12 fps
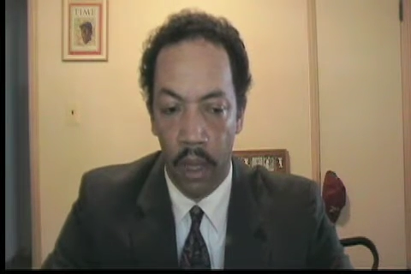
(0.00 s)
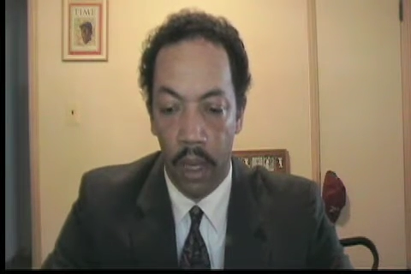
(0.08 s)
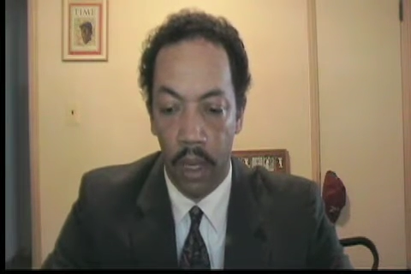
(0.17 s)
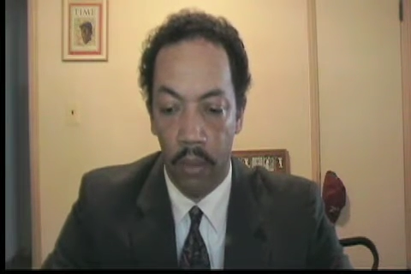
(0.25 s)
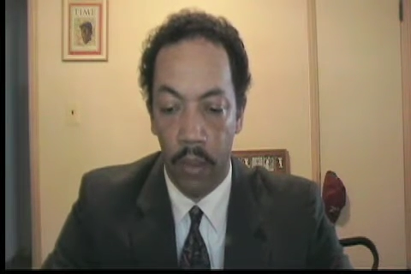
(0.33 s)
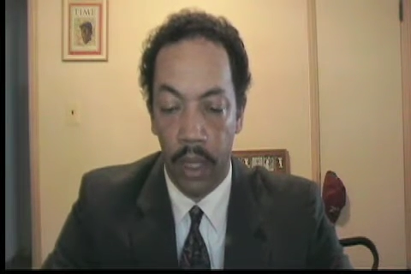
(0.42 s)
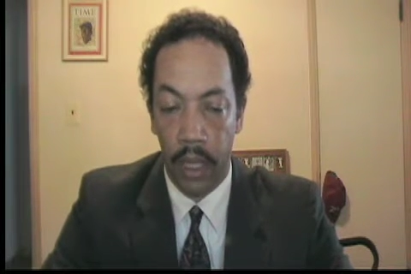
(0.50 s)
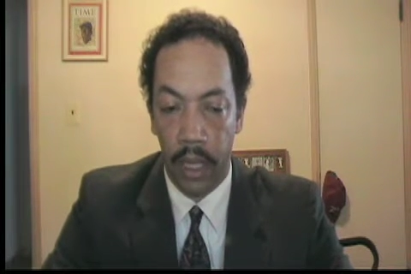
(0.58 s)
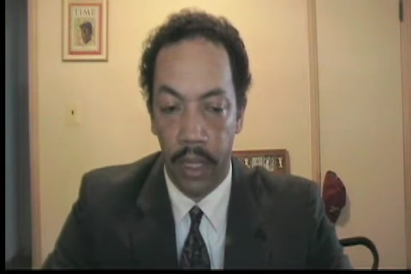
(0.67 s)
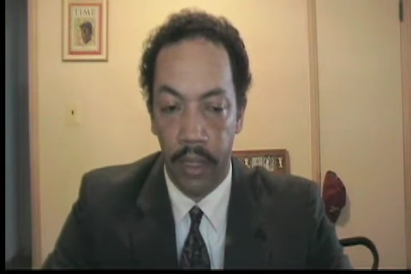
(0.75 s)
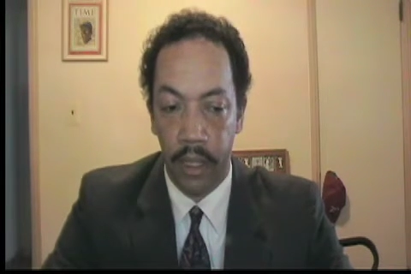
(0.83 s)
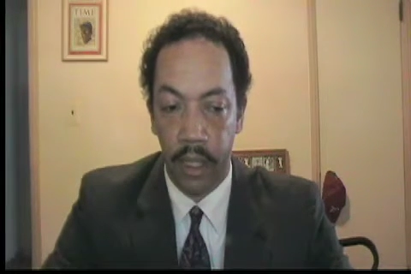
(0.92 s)
Uh, well,
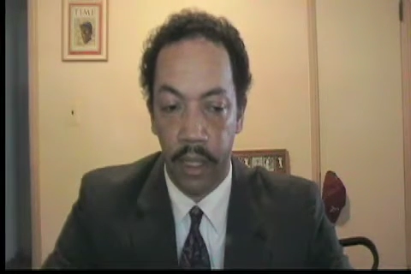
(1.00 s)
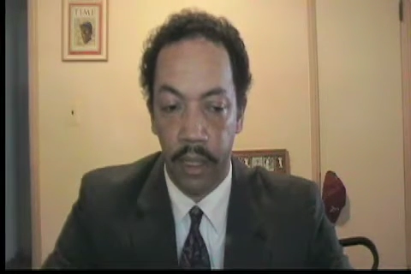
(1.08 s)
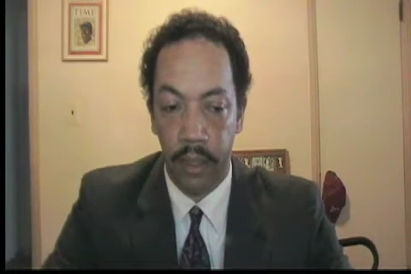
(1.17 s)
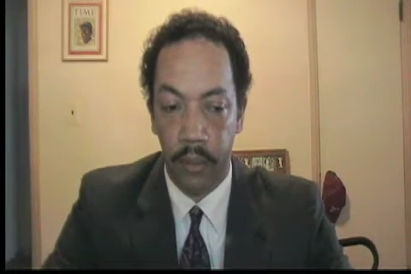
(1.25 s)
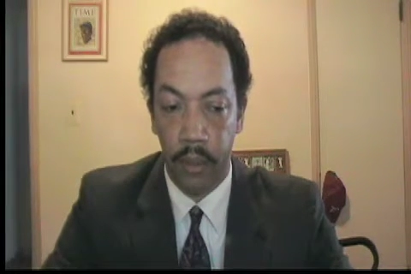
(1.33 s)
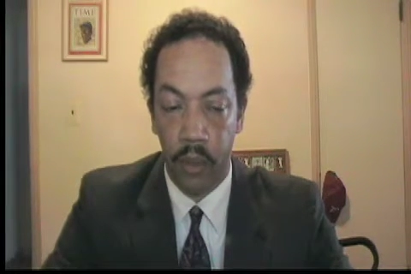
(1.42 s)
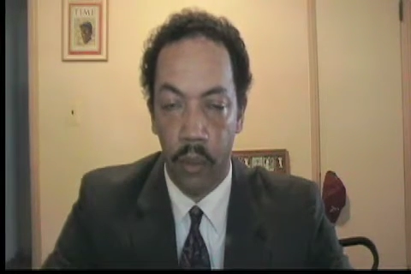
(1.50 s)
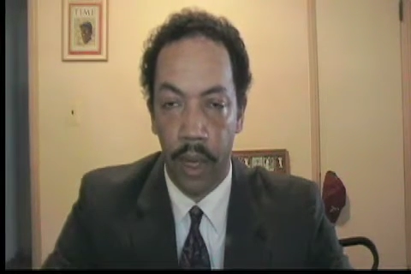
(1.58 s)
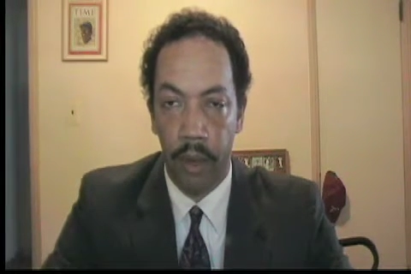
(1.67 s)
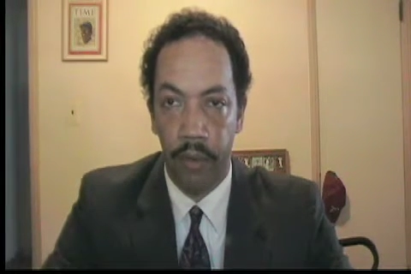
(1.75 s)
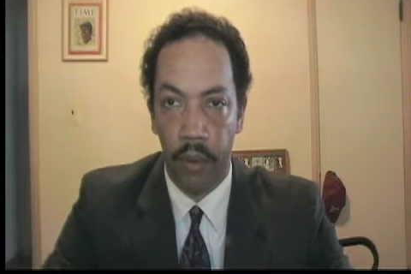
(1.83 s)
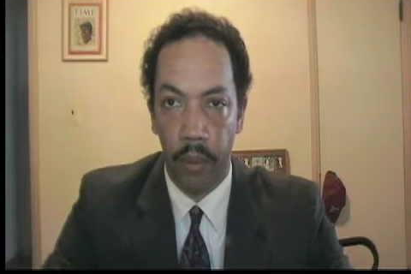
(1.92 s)
I uh, was
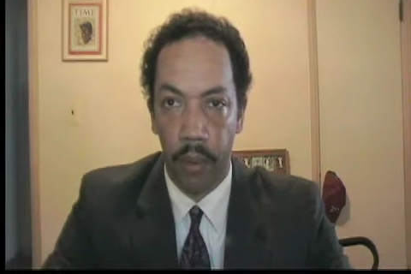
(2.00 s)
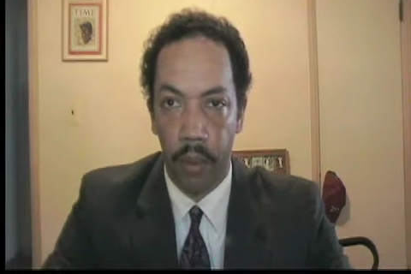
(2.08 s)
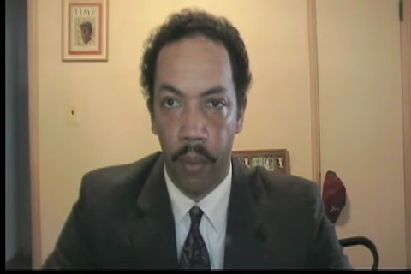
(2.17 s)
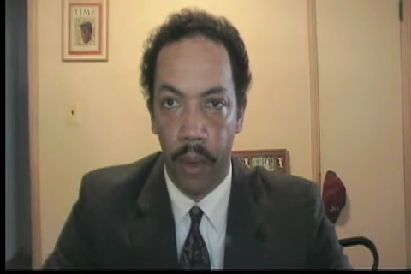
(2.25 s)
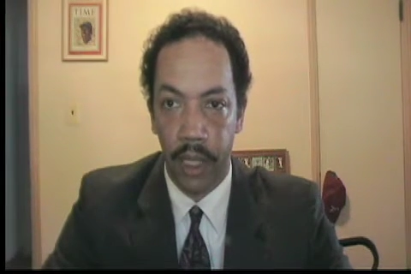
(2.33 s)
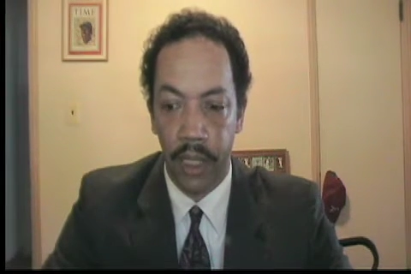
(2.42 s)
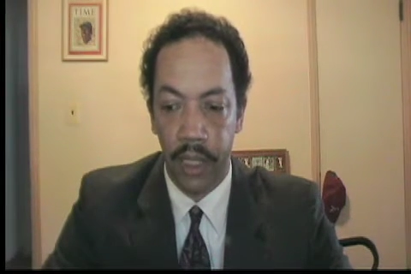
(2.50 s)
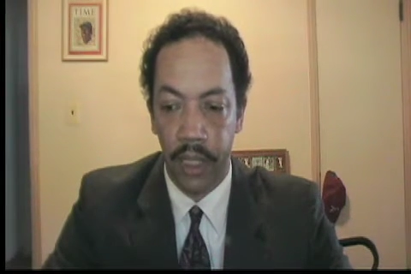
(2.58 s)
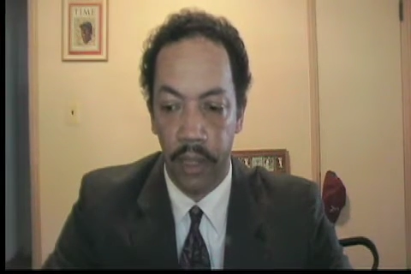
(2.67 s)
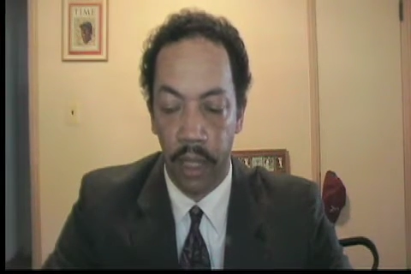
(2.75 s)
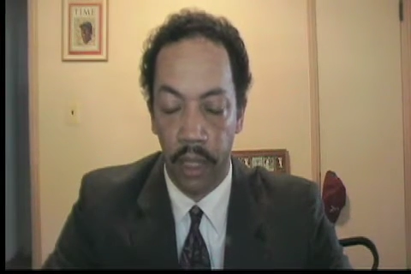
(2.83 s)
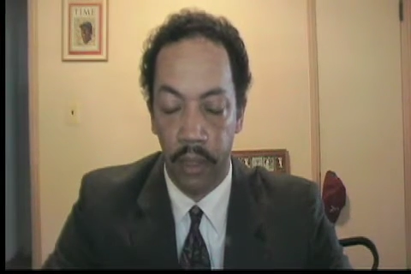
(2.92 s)
waiting for a
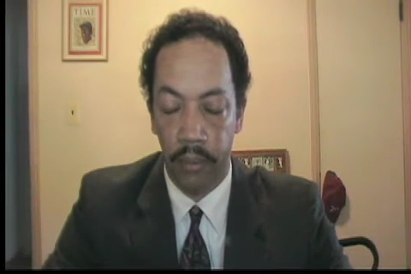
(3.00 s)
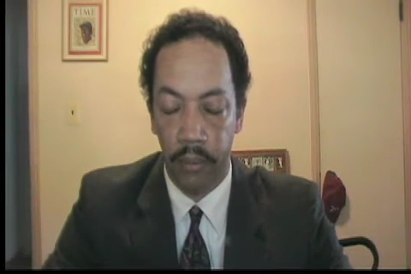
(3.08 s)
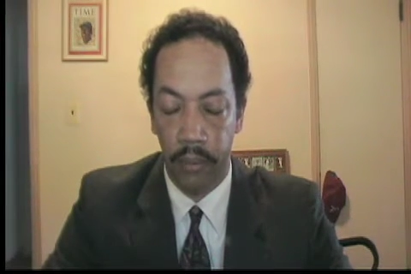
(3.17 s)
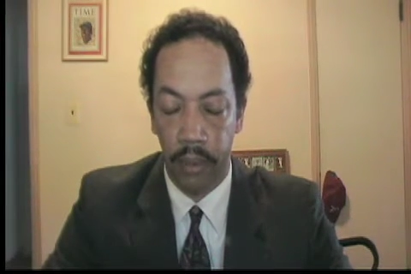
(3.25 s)
request, uh,